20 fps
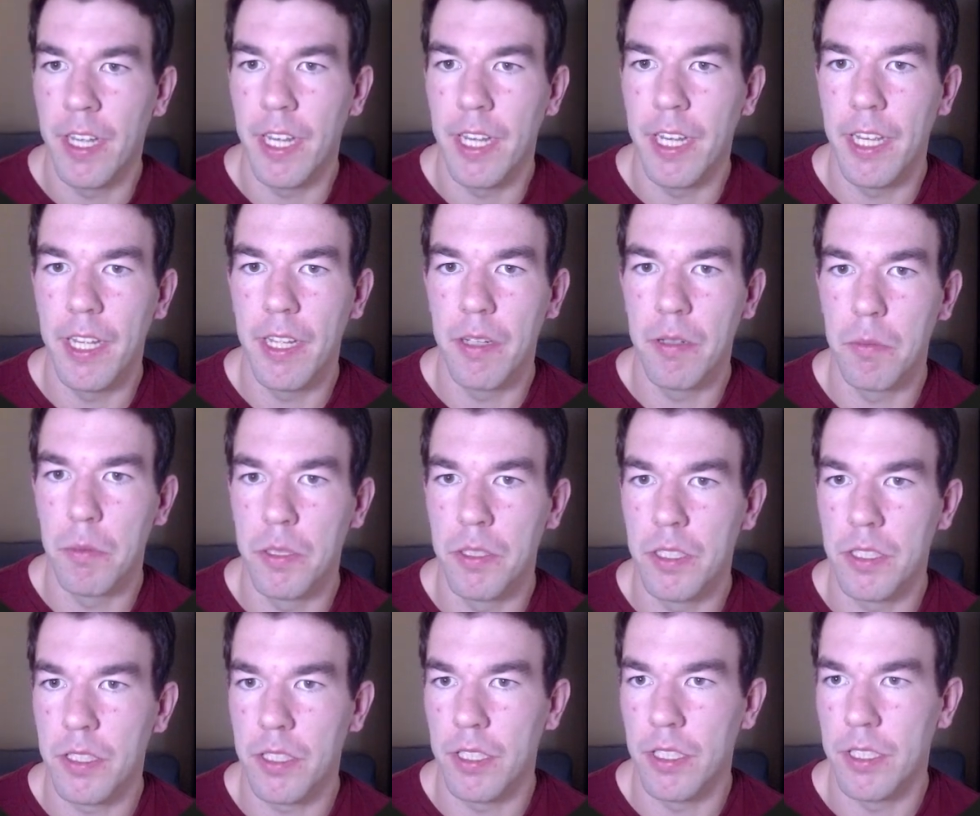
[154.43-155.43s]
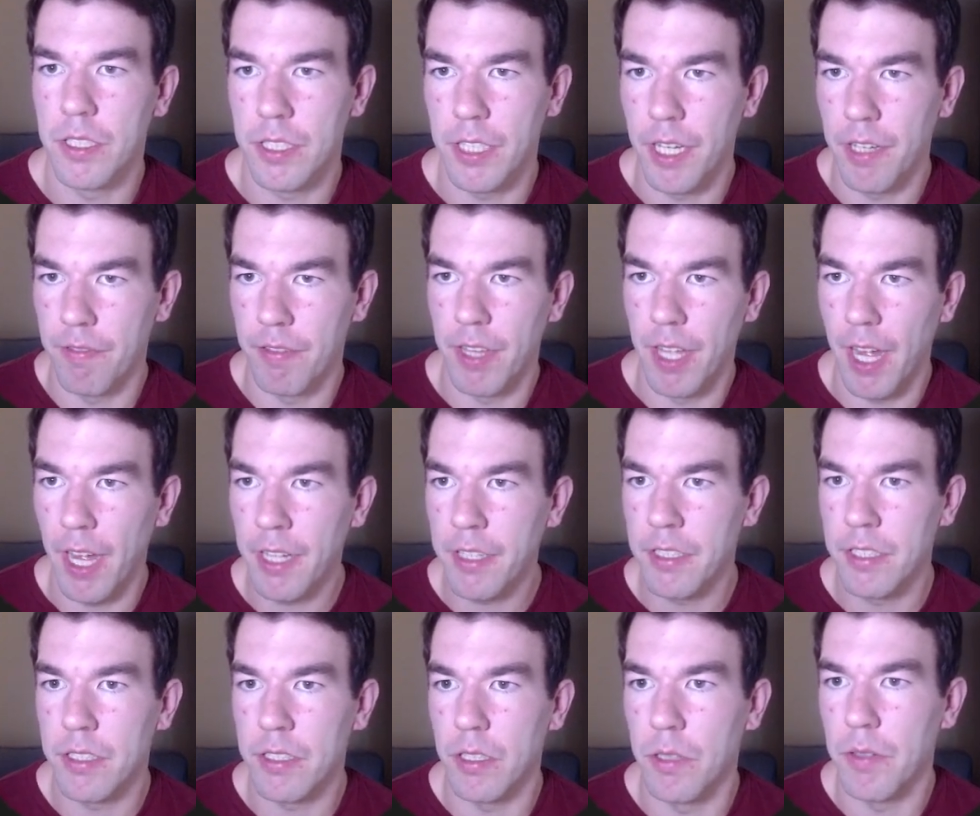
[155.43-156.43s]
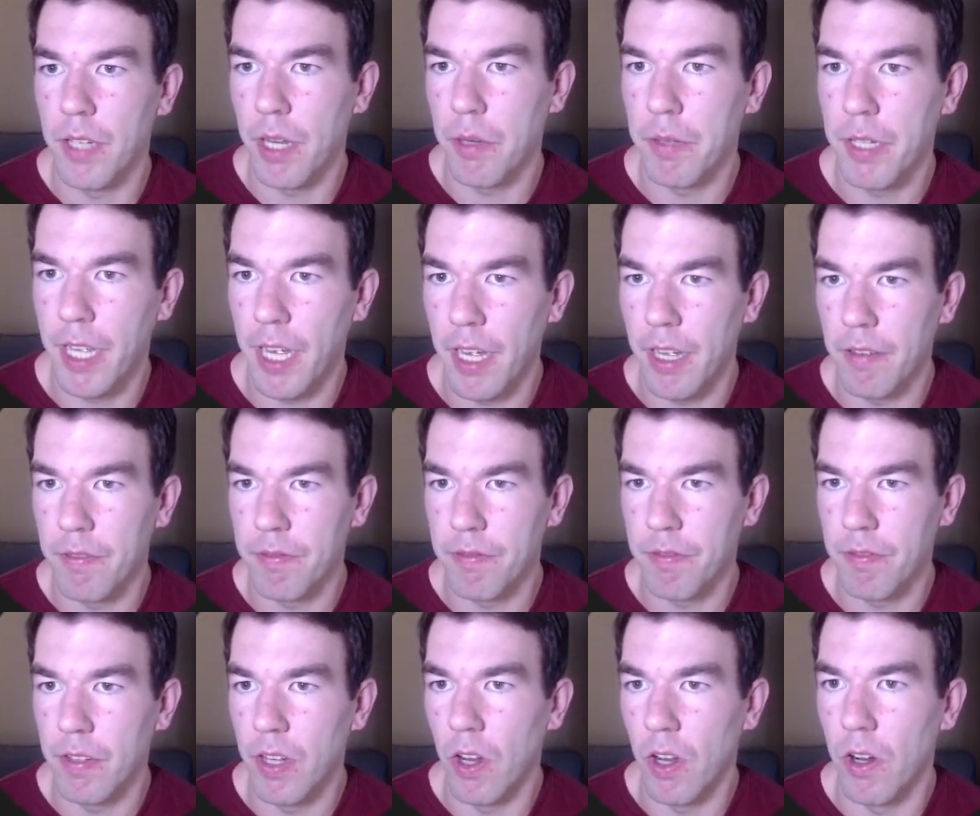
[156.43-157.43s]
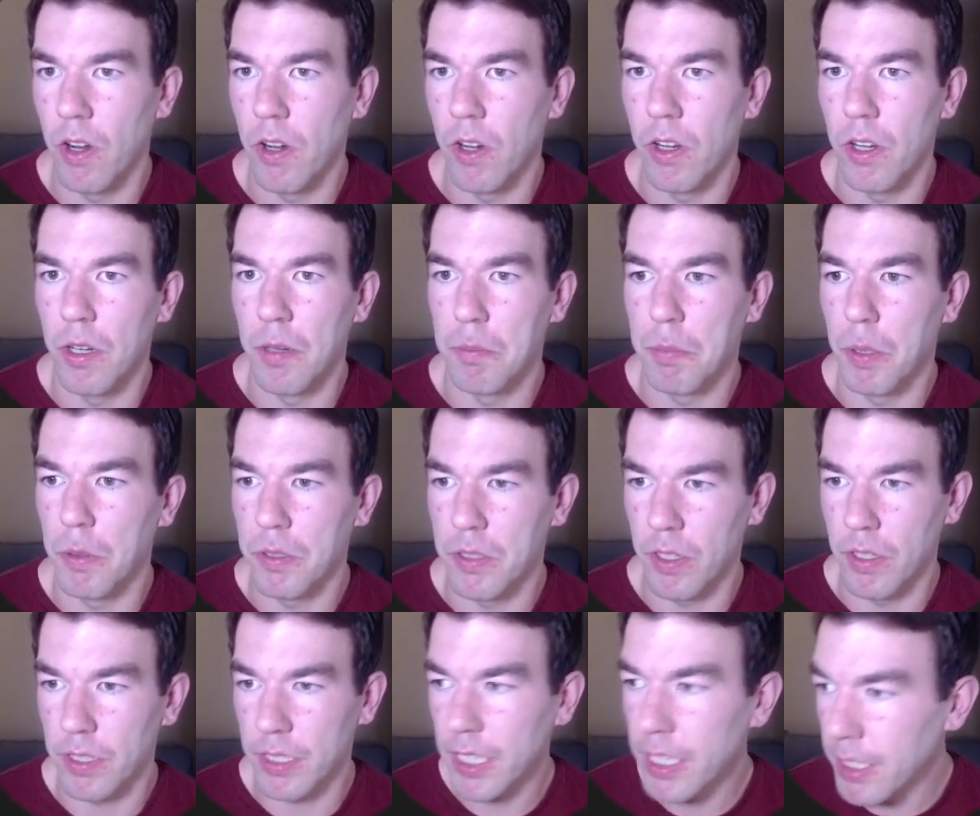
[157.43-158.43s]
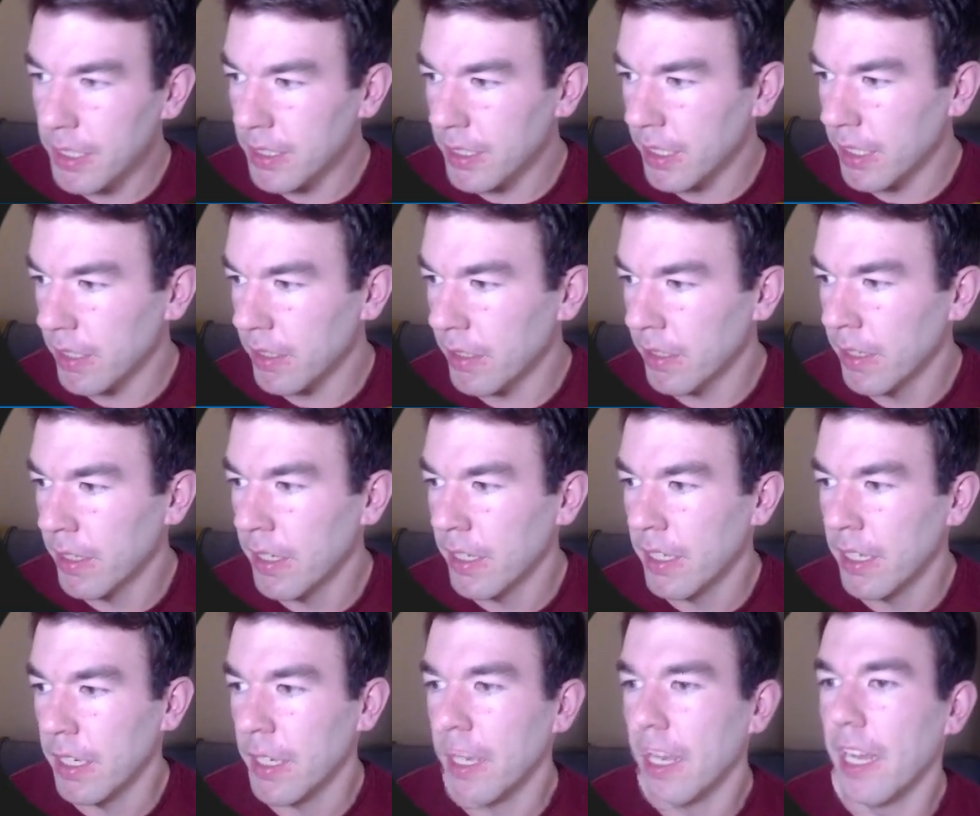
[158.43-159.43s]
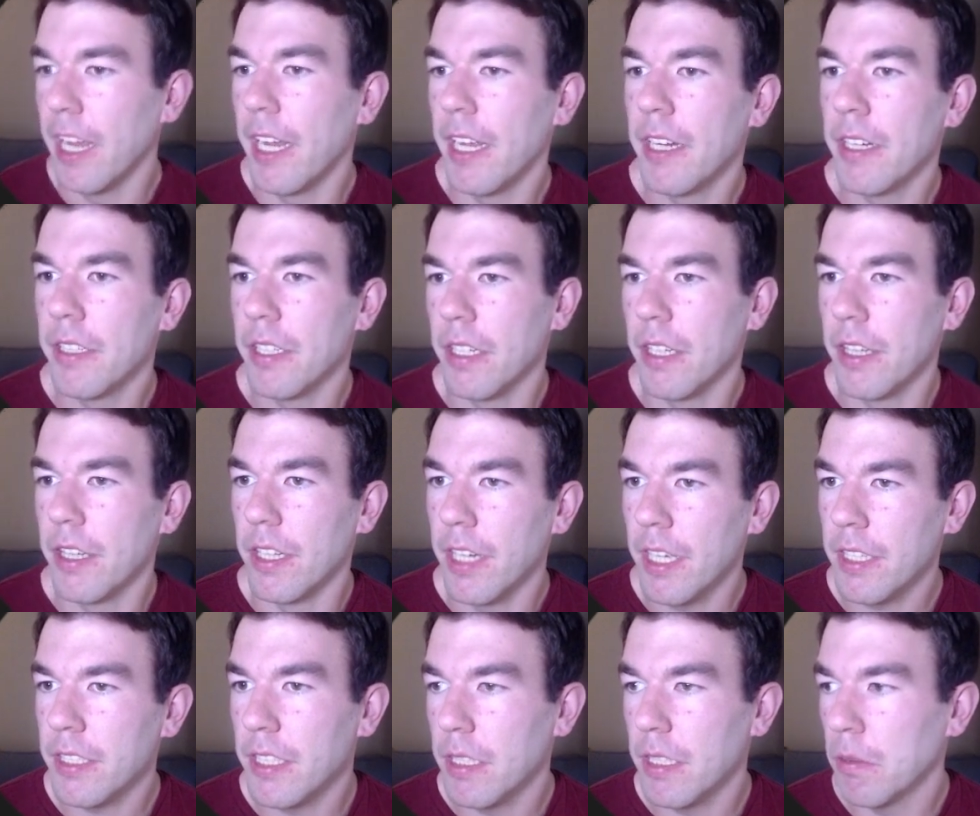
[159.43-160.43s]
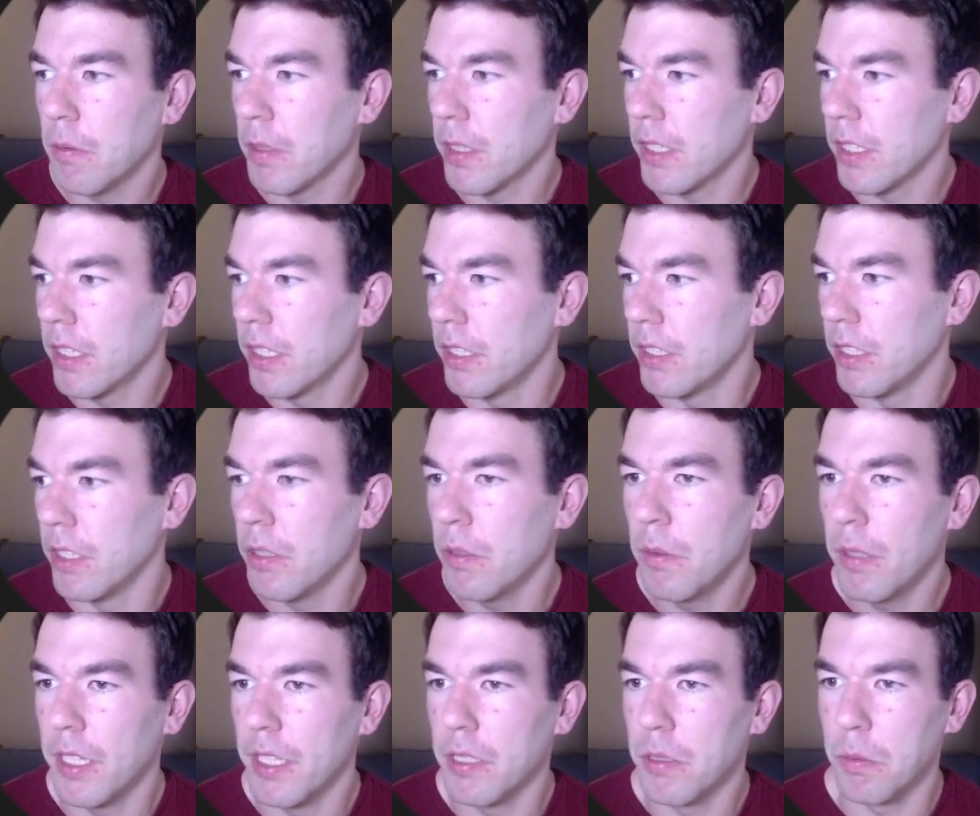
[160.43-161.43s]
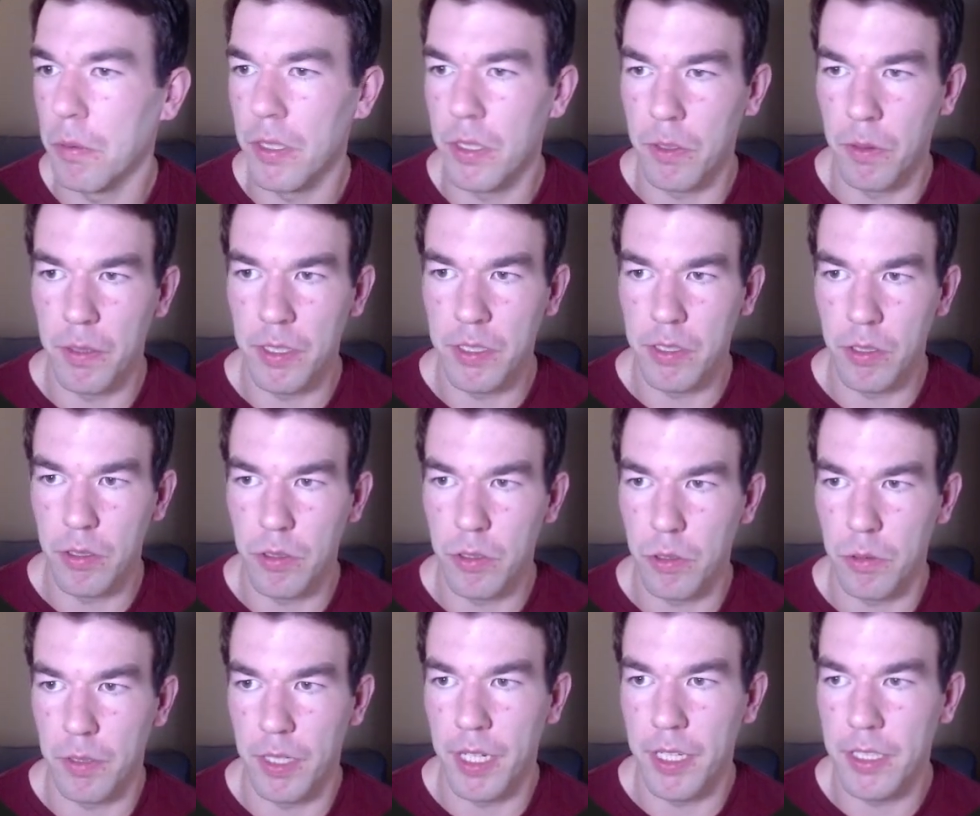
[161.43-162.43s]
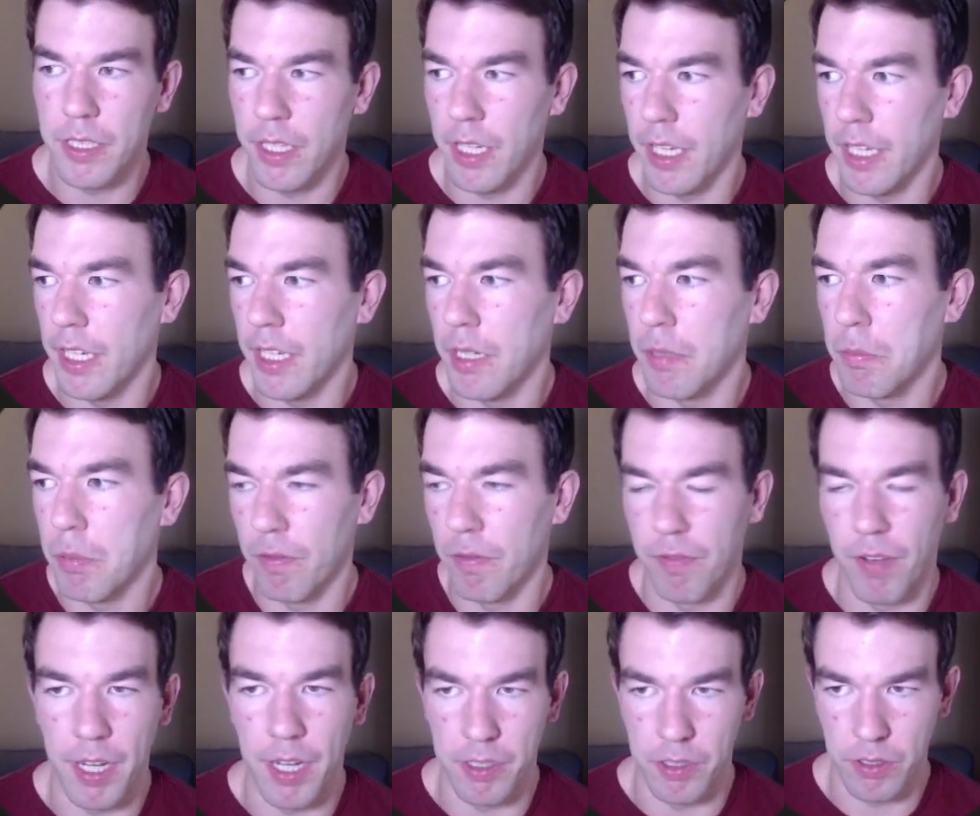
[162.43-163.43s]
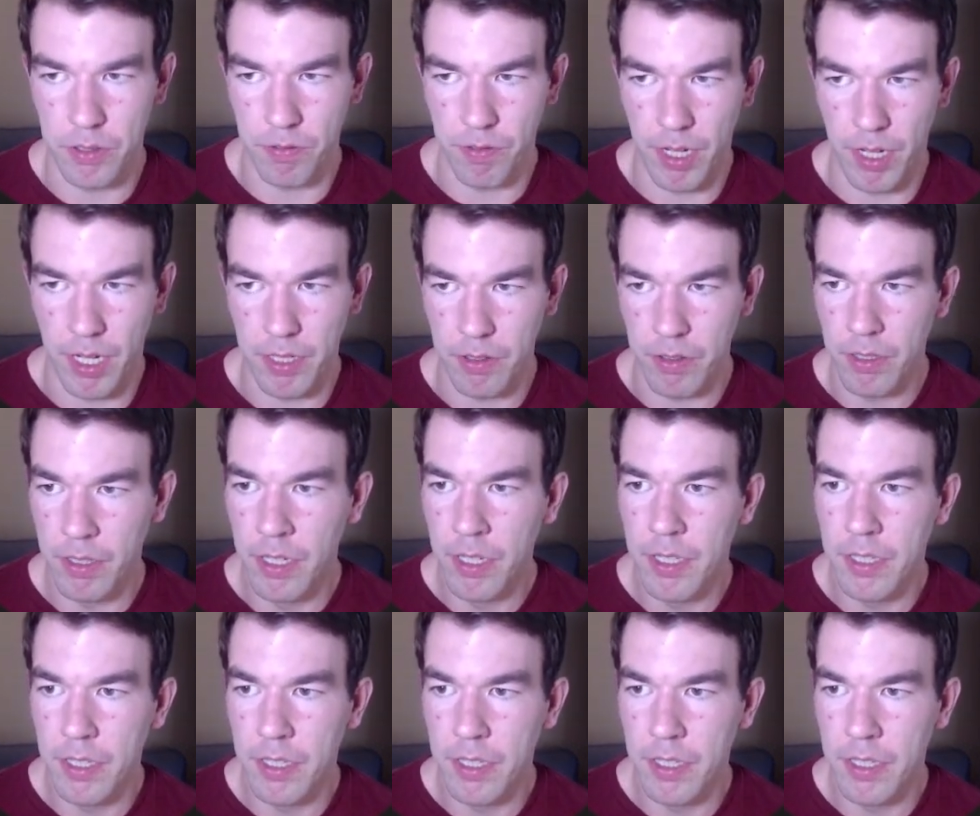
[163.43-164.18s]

and we're just going to save that. So now we have our posthog keys here, and the next thing we're going to do is we're going to create a providers file.